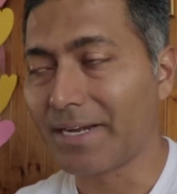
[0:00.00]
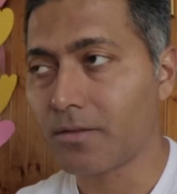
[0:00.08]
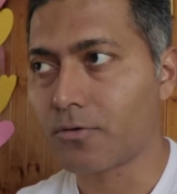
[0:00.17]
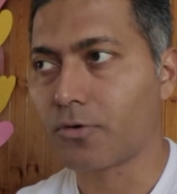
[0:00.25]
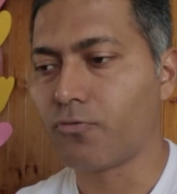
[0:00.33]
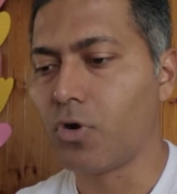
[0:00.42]

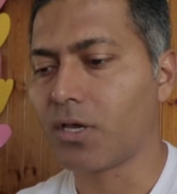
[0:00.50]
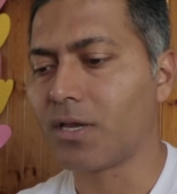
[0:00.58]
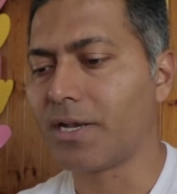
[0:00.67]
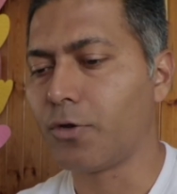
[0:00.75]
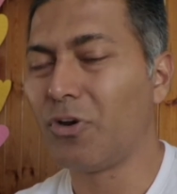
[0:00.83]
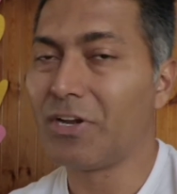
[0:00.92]
not
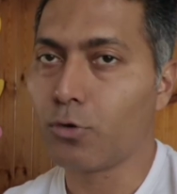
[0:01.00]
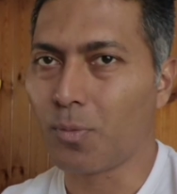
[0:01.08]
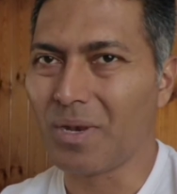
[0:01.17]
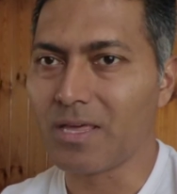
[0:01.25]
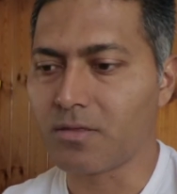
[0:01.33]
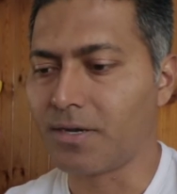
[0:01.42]
working and you need to
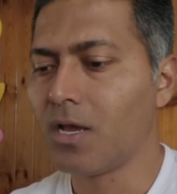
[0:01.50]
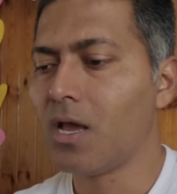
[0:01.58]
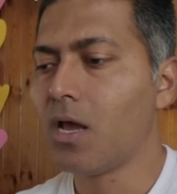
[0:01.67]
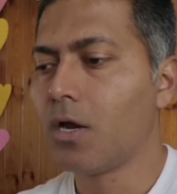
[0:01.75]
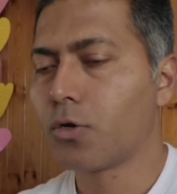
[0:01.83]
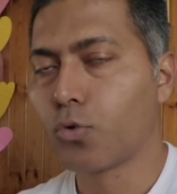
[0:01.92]
replace it.
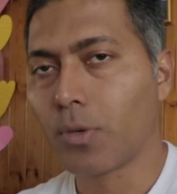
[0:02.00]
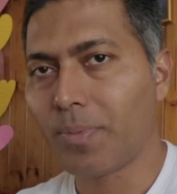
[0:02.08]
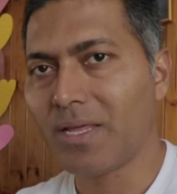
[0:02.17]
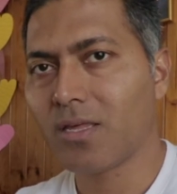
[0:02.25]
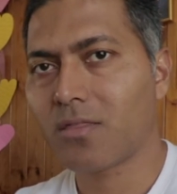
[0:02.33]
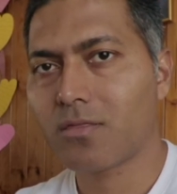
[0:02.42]
To
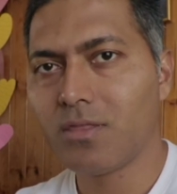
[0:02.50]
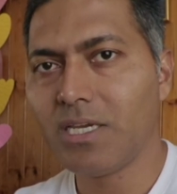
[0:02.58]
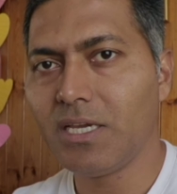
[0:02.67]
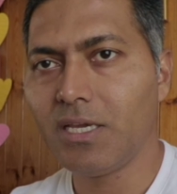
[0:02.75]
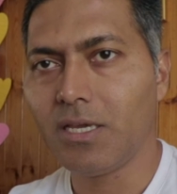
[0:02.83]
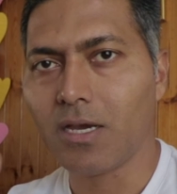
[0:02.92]
replace
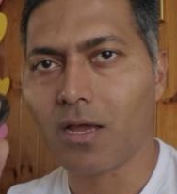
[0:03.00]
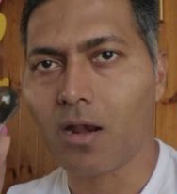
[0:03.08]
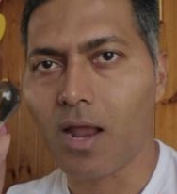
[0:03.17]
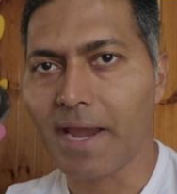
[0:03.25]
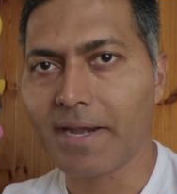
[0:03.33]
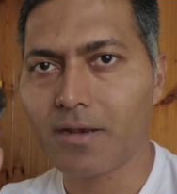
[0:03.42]
the
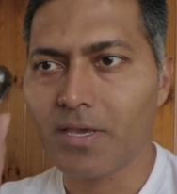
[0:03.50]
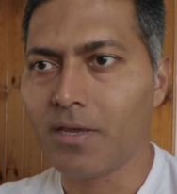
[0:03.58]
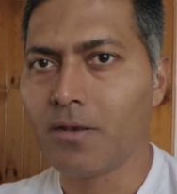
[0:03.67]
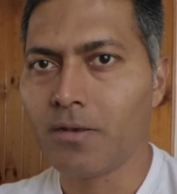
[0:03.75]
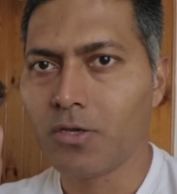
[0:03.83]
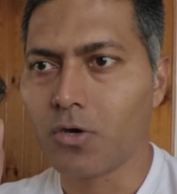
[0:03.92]
light
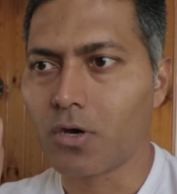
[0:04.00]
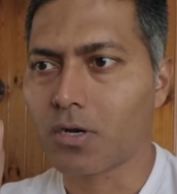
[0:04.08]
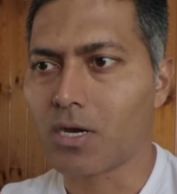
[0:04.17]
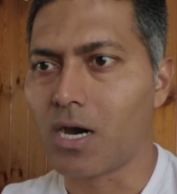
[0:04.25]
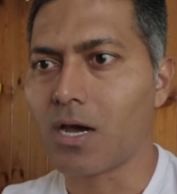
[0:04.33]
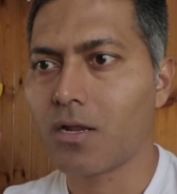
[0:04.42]
in your
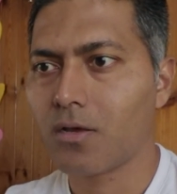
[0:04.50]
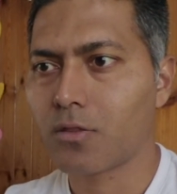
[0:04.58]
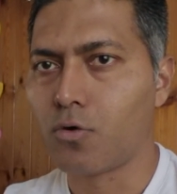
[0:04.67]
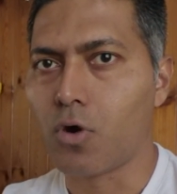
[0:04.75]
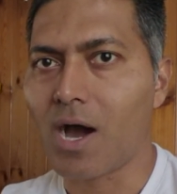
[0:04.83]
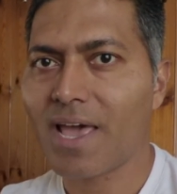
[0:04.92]
car,
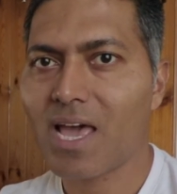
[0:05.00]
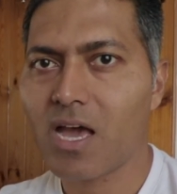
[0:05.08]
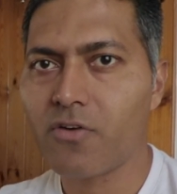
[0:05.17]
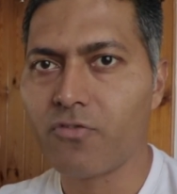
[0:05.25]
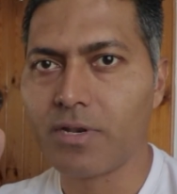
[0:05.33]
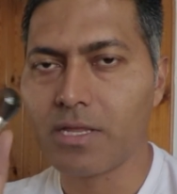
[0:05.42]
so I
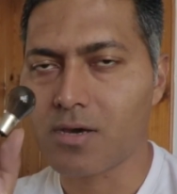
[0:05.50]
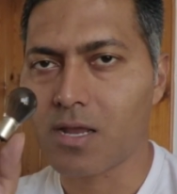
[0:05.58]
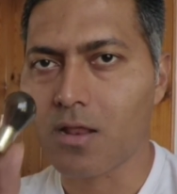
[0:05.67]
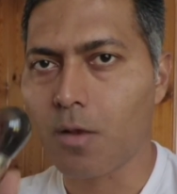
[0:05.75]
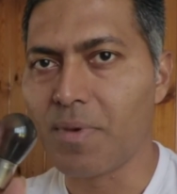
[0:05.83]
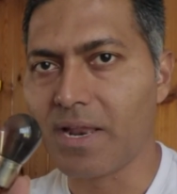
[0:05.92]
have a
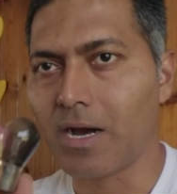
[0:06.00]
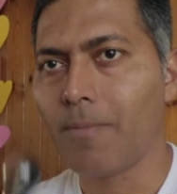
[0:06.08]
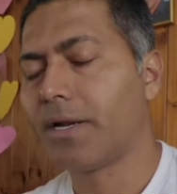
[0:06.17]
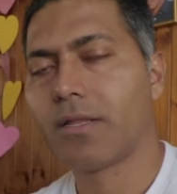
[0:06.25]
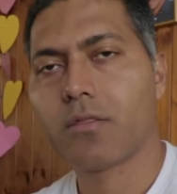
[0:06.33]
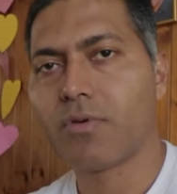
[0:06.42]
Nissan Almera.
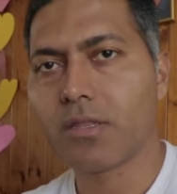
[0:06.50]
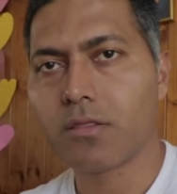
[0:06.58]
It is very